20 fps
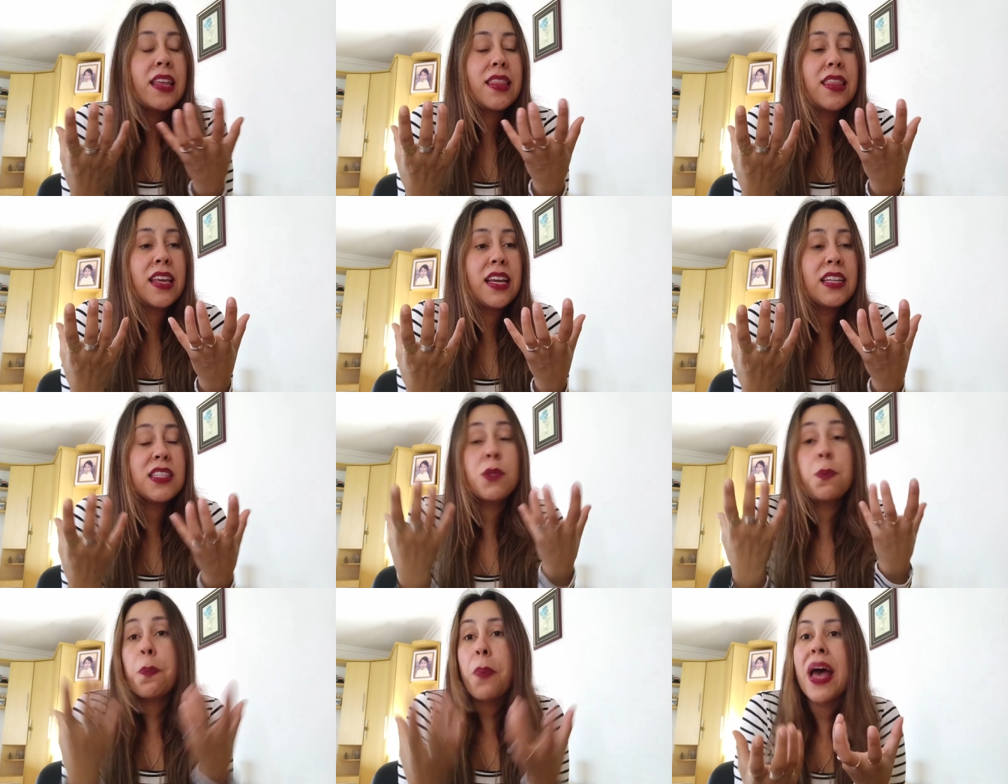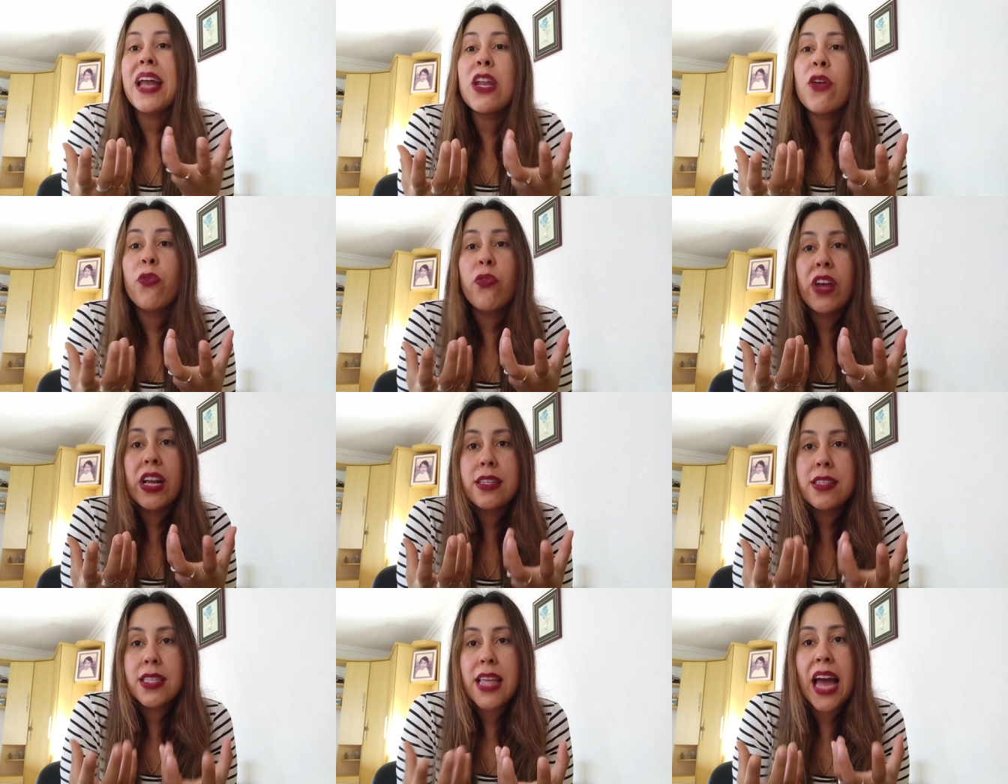these
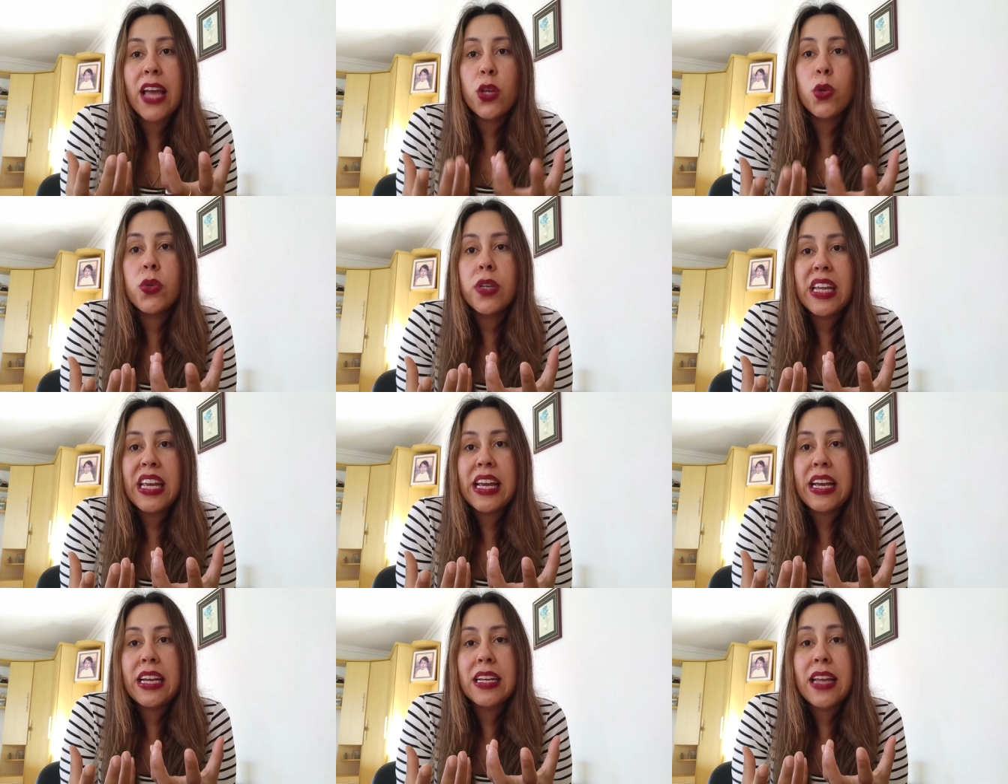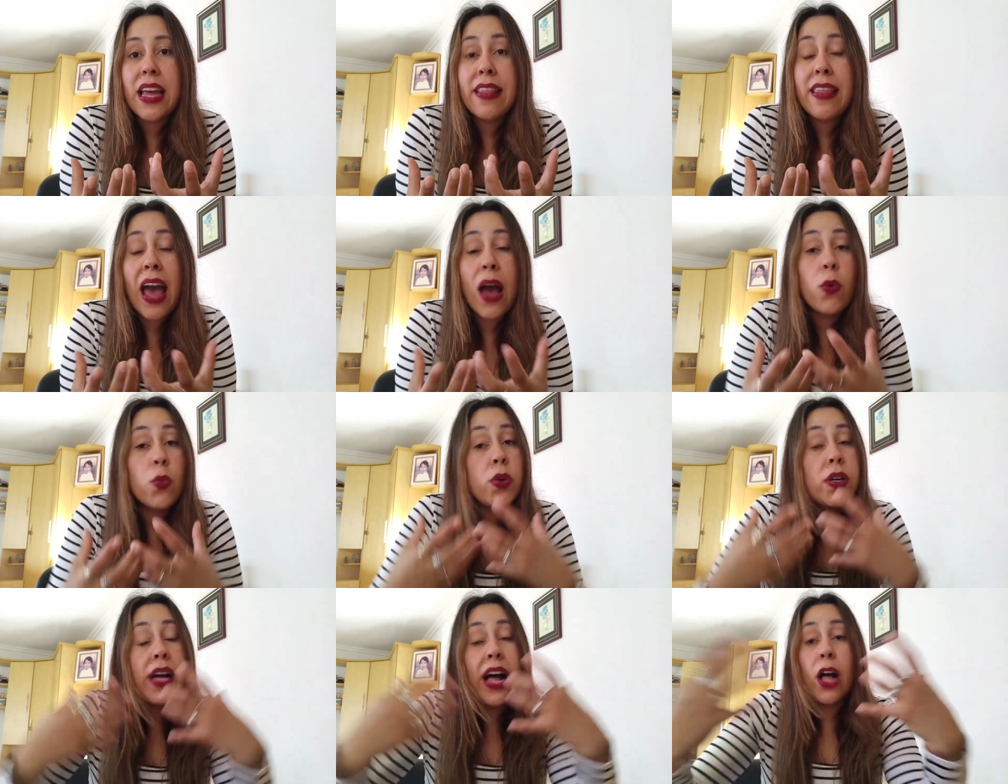benefits that you need
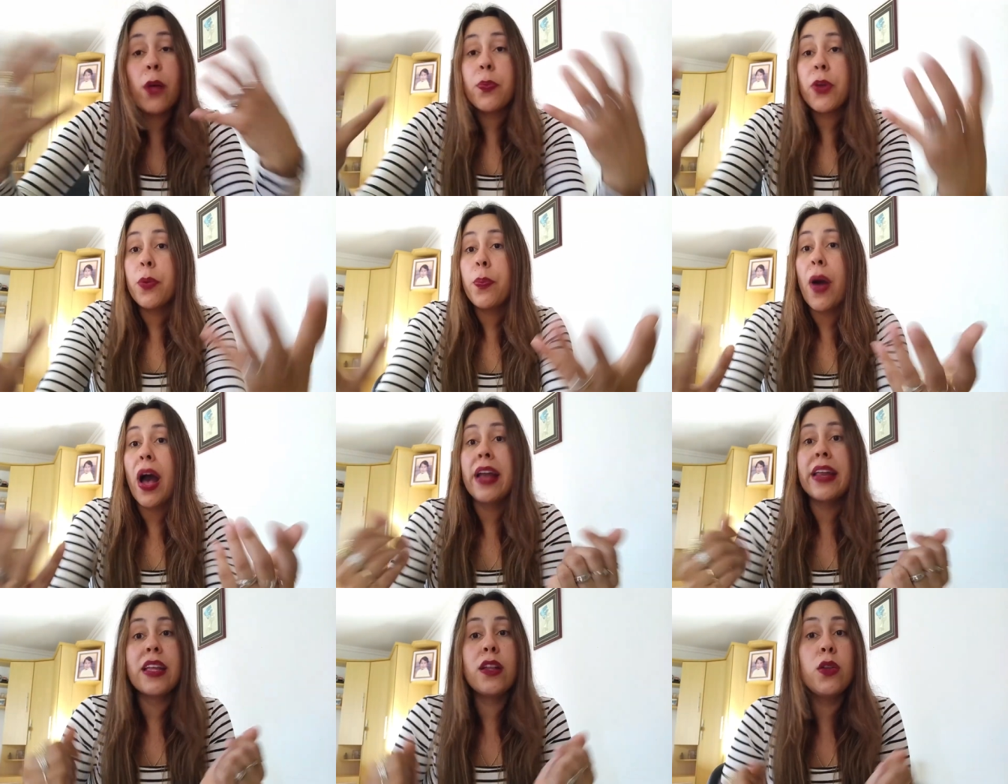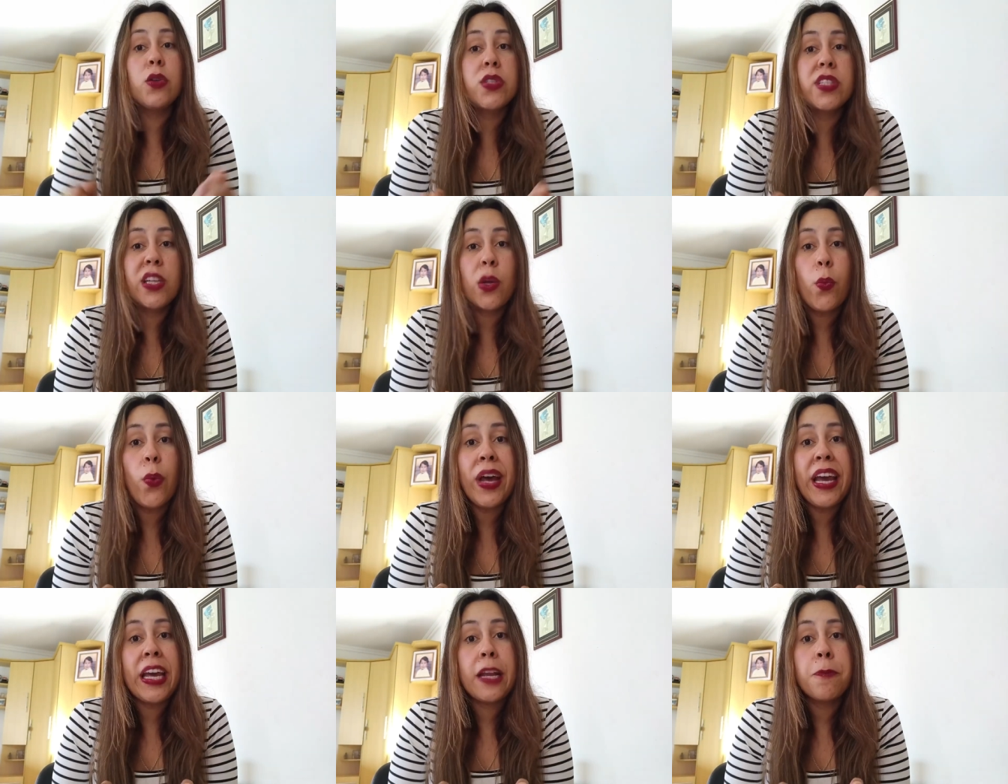that will help your body in
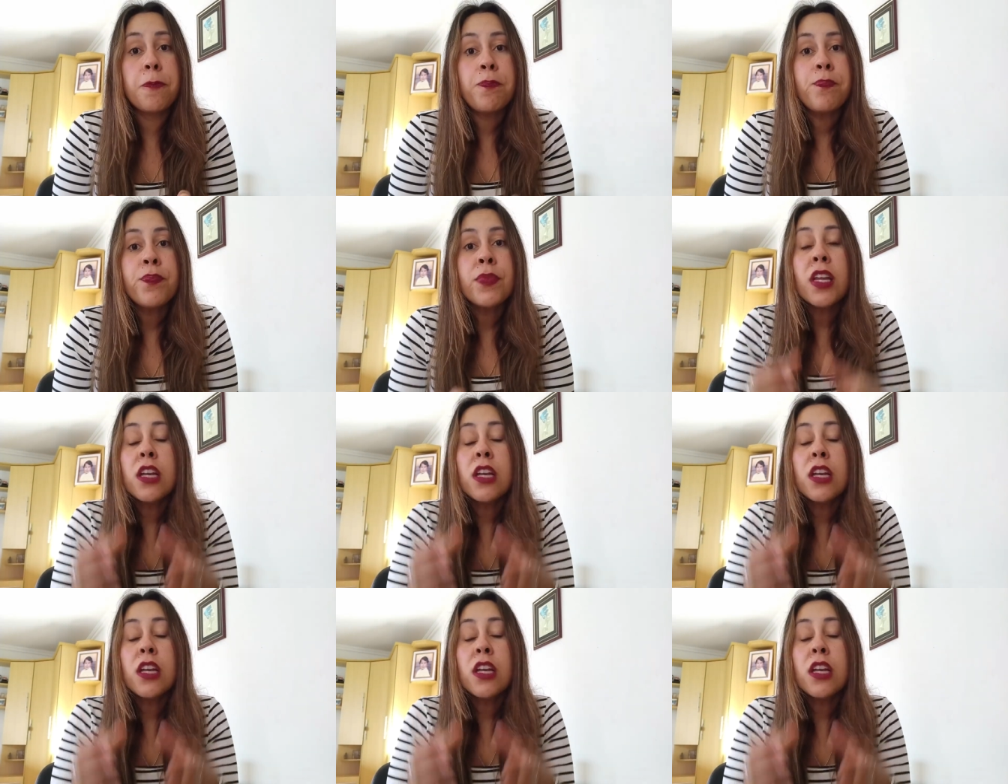losing weight.